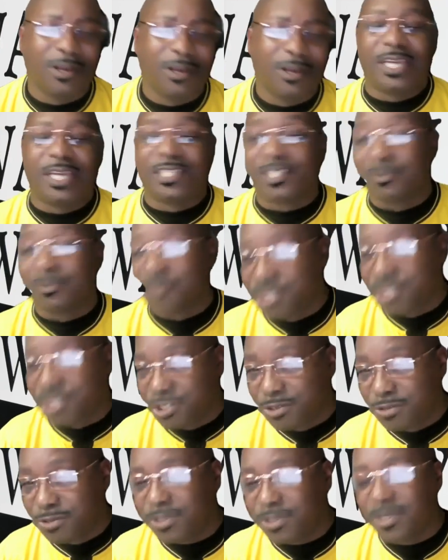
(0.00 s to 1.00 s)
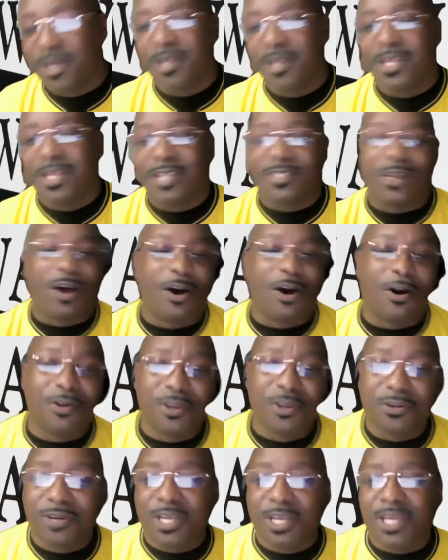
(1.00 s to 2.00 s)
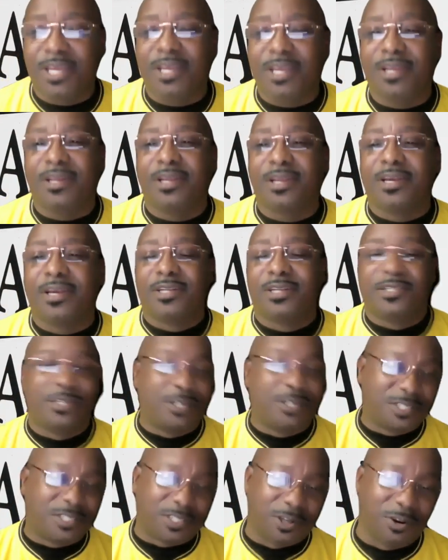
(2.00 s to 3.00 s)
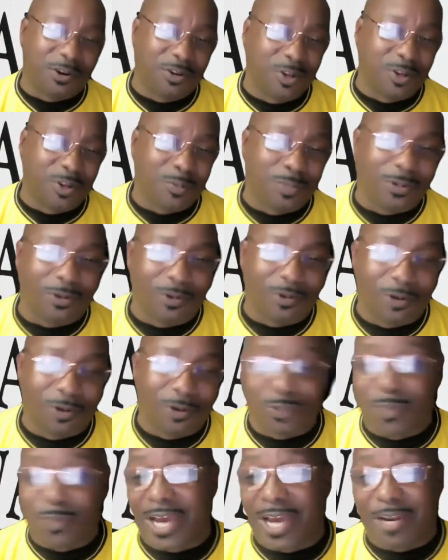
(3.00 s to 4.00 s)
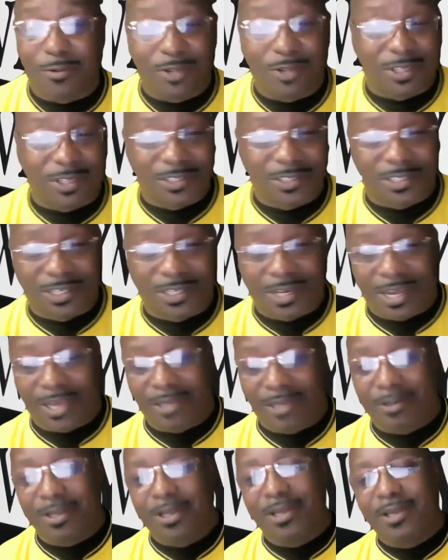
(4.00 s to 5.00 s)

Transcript: and some juice, that's all you need to discern the Lord's body with us tonight.